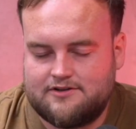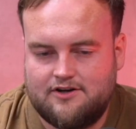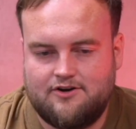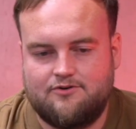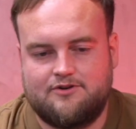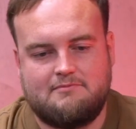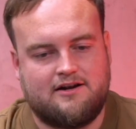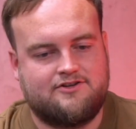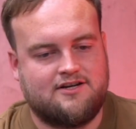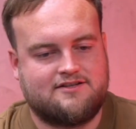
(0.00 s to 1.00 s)
to the
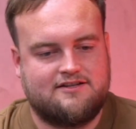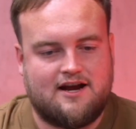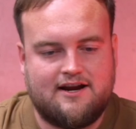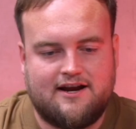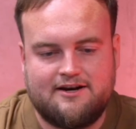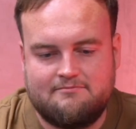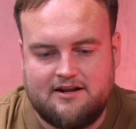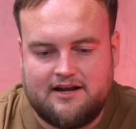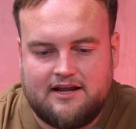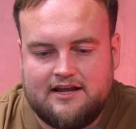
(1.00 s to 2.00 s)
Manchester diet at the
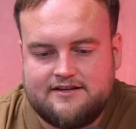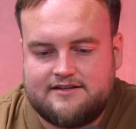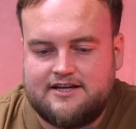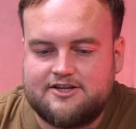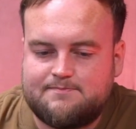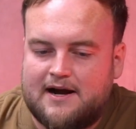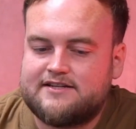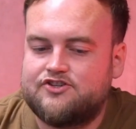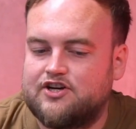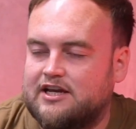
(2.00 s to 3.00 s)
minute is the
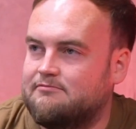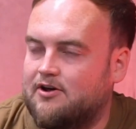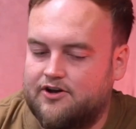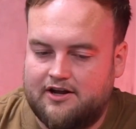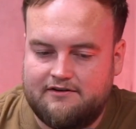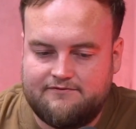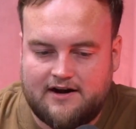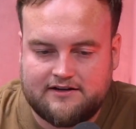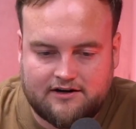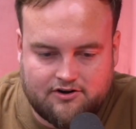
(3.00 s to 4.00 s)
spicy chicken burger. In
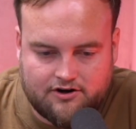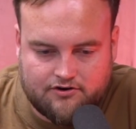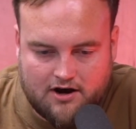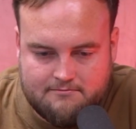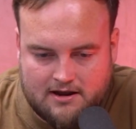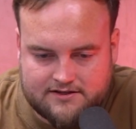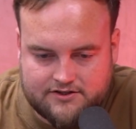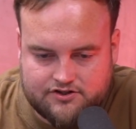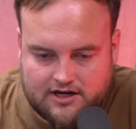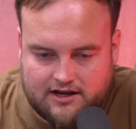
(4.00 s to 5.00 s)
fact, I got a great
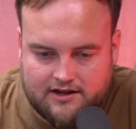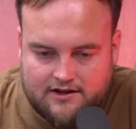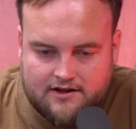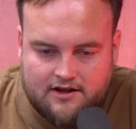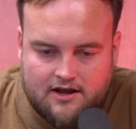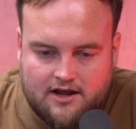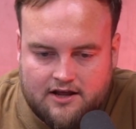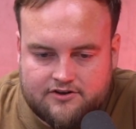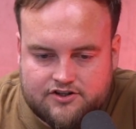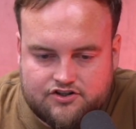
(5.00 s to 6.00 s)
message here
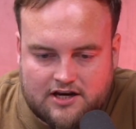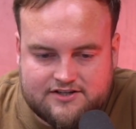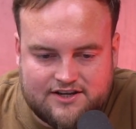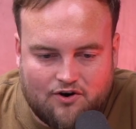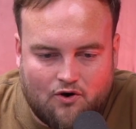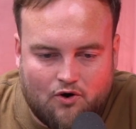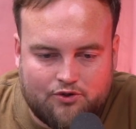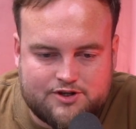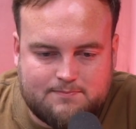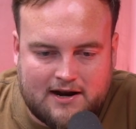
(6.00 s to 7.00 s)
suggesting all
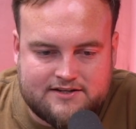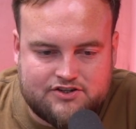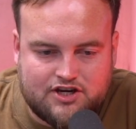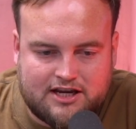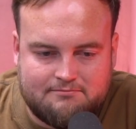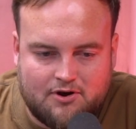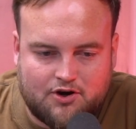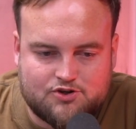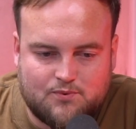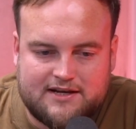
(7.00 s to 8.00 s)
the spicy chicken
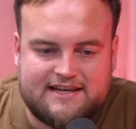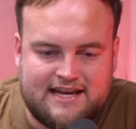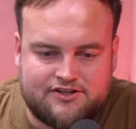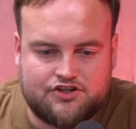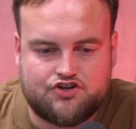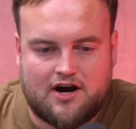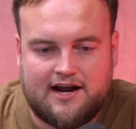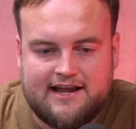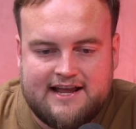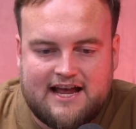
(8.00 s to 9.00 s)
burgers we need to try.
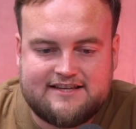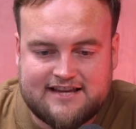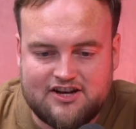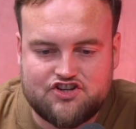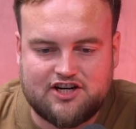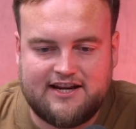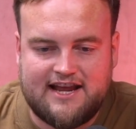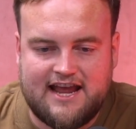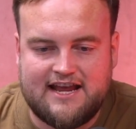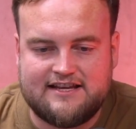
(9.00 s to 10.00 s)
Essentially,
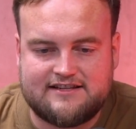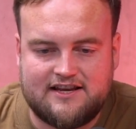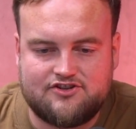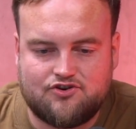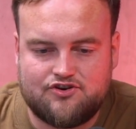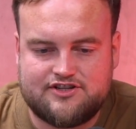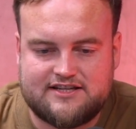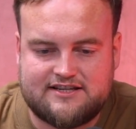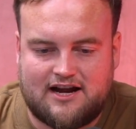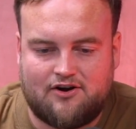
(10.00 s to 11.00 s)
it is as good as it
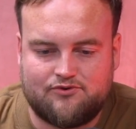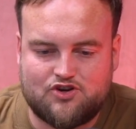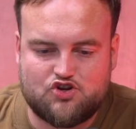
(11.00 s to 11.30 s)
sounds.